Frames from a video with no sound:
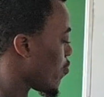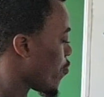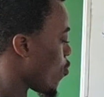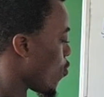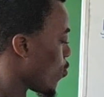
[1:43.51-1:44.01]

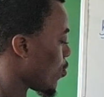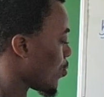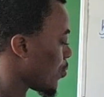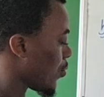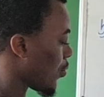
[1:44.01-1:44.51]
4.
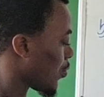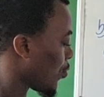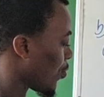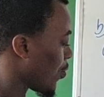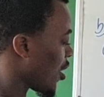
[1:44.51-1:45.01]

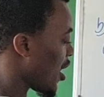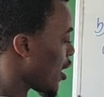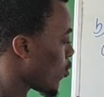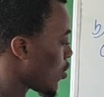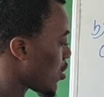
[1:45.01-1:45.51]

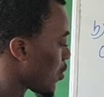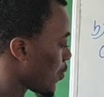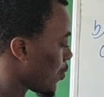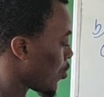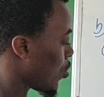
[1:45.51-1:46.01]
And what?
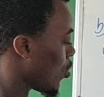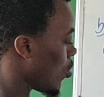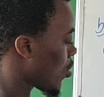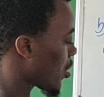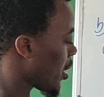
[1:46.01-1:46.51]

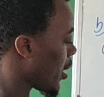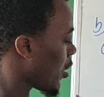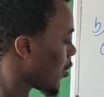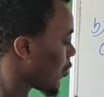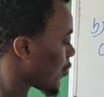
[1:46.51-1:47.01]
Log
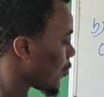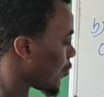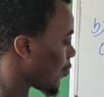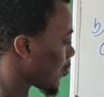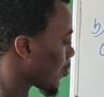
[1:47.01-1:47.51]
10,
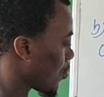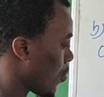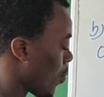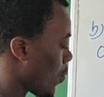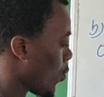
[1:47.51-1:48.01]

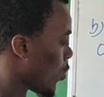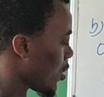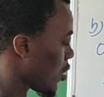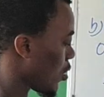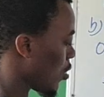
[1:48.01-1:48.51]
what?
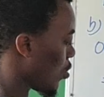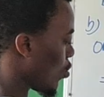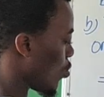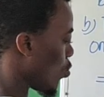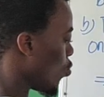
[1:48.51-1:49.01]

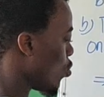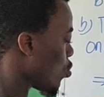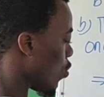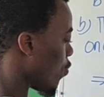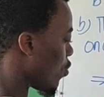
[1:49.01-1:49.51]

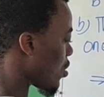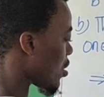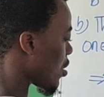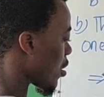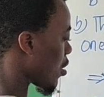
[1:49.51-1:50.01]
Root of what?
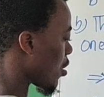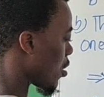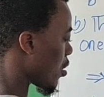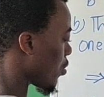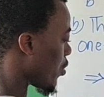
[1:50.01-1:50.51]

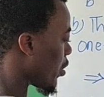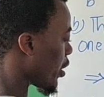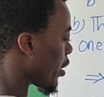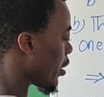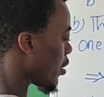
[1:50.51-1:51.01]

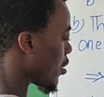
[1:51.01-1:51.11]
3.